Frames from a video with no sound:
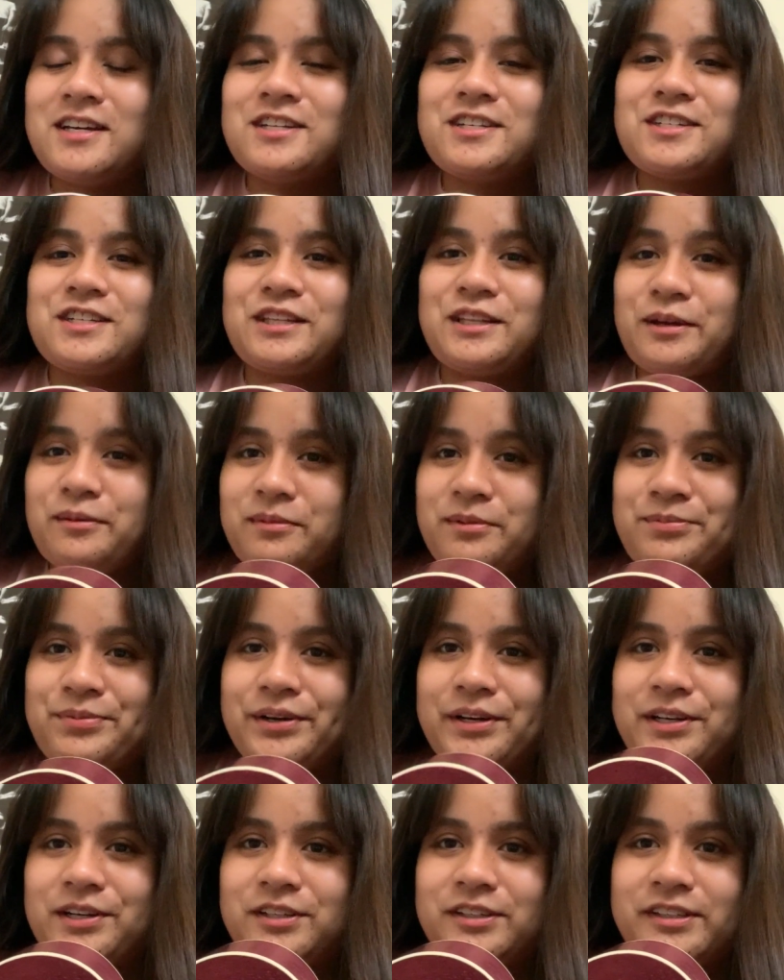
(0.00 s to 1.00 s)
She let me
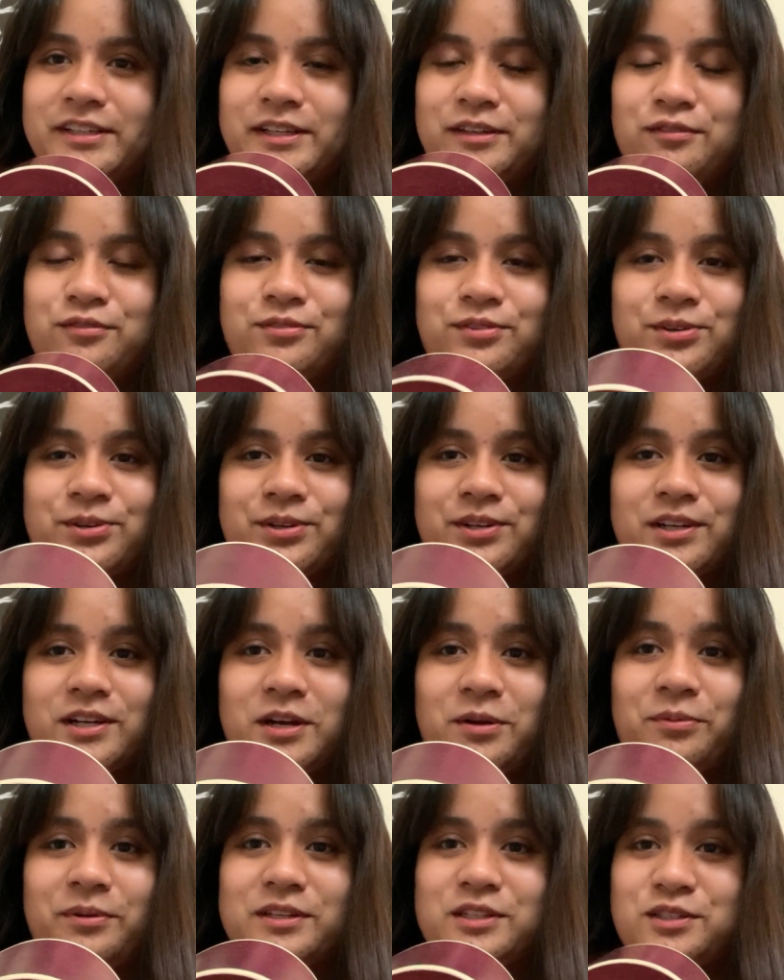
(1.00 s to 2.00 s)
borrow it for
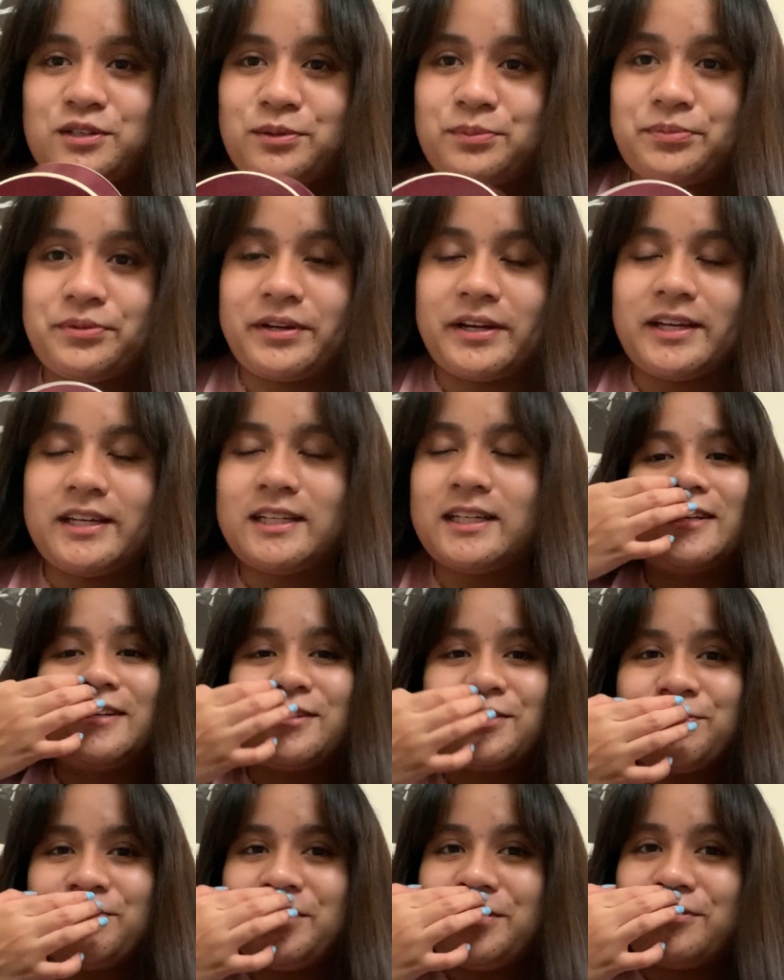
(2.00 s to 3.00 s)
winter break. And
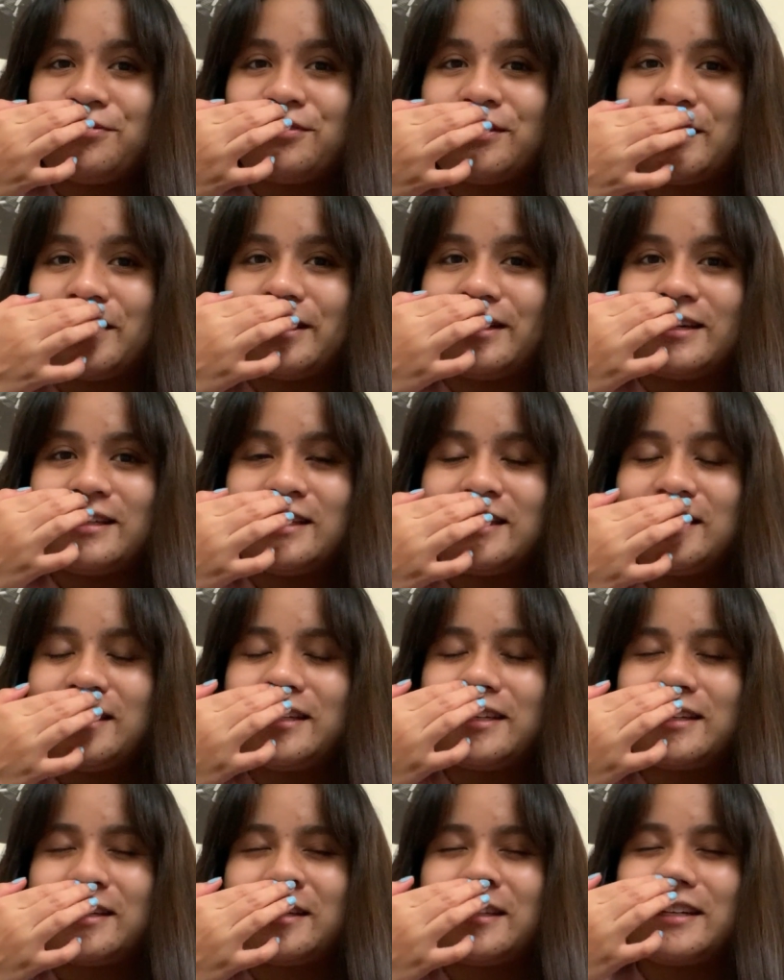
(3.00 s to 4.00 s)
it's really fun. I
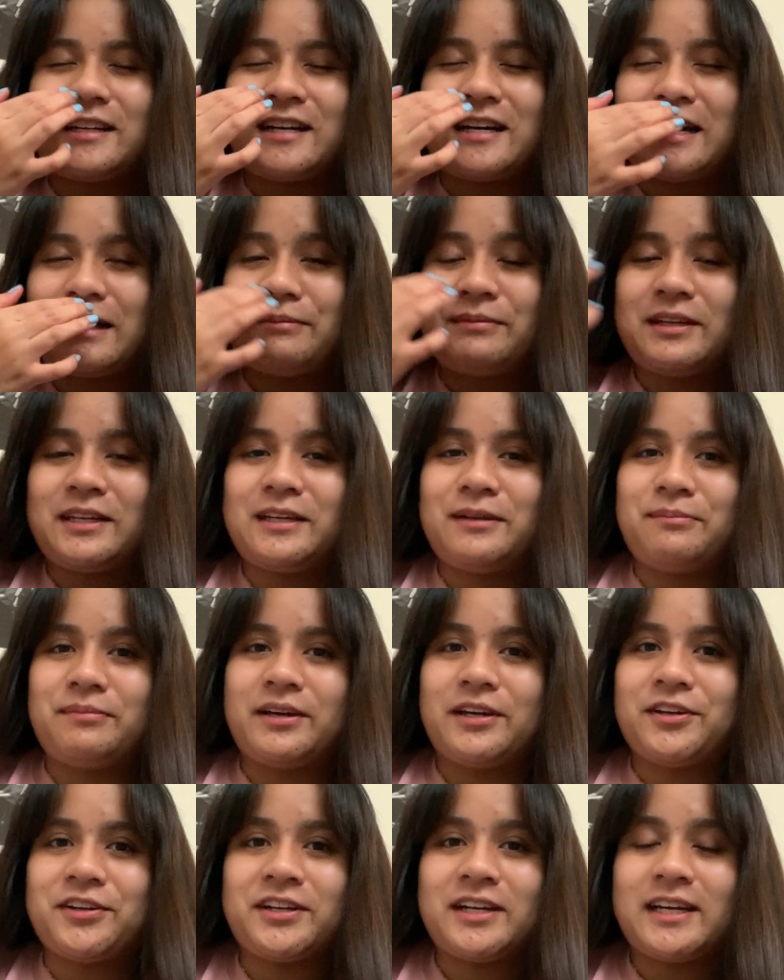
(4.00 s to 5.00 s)
think I'm getting
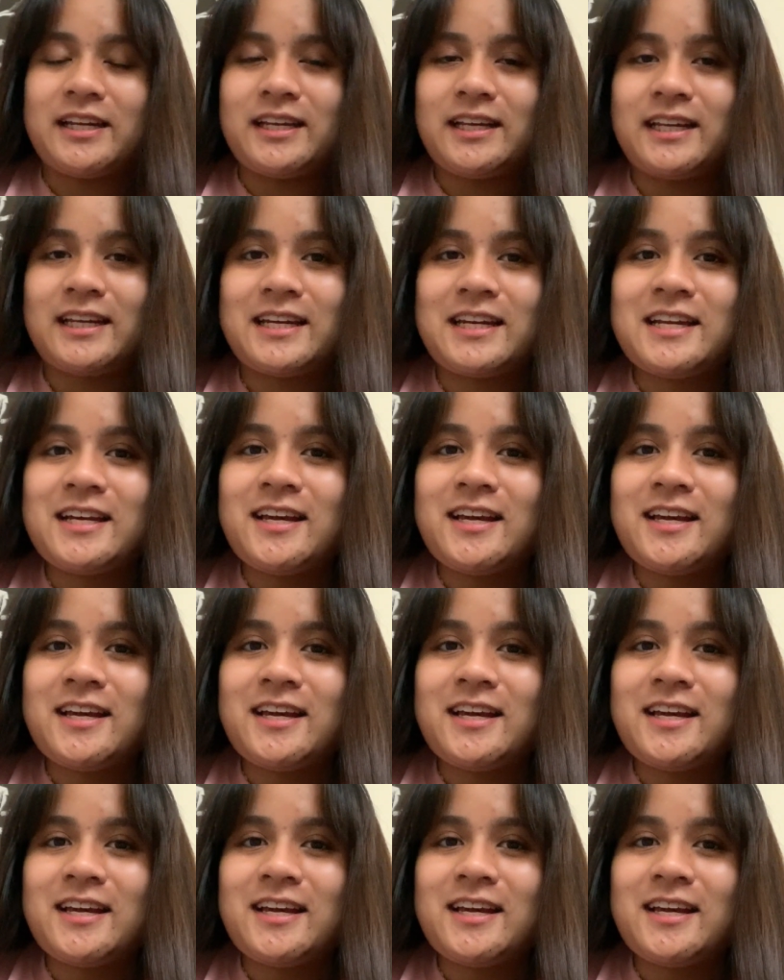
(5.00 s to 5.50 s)
better at it